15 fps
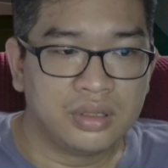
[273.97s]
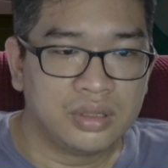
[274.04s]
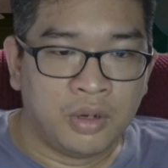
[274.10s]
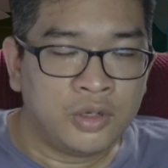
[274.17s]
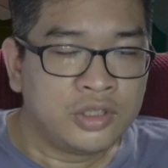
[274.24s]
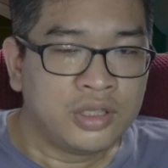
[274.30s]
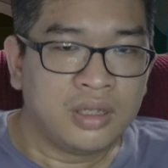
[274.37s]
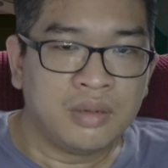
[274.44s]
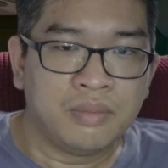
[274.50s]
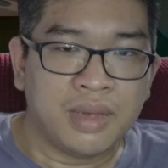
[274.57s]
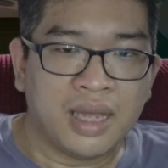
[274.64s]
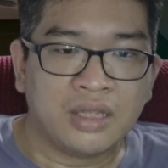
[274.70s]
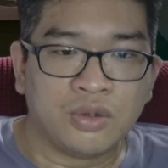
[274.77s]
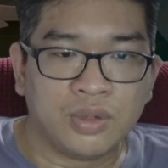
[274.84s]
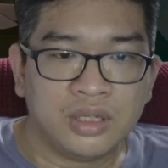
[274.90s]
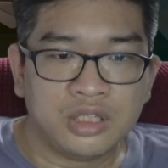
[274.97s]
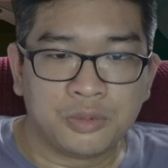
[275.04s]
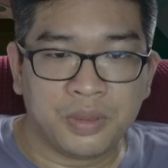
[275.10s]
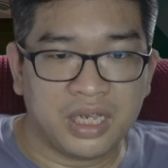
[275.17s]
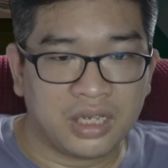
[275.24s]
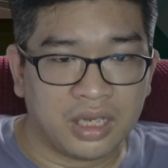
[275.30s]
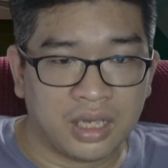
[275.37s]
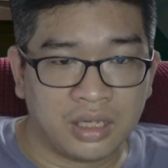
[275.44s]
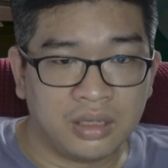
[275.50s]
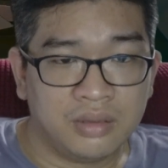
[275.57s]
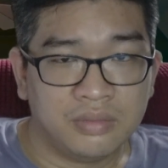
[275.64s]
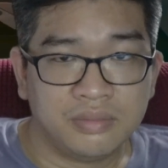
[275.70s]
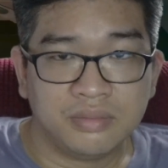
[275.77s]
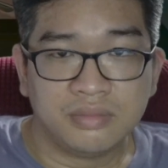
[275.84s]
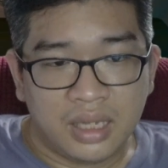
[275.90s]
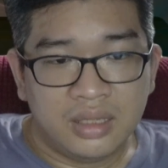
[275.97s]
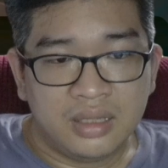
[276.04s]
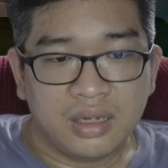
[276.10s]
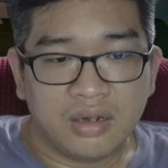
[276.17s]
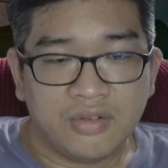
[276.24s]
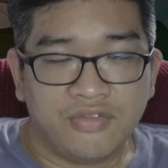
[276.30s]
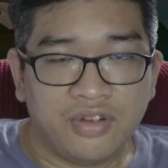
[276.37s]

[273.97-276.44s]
Most of them Mandarin speaking, and they're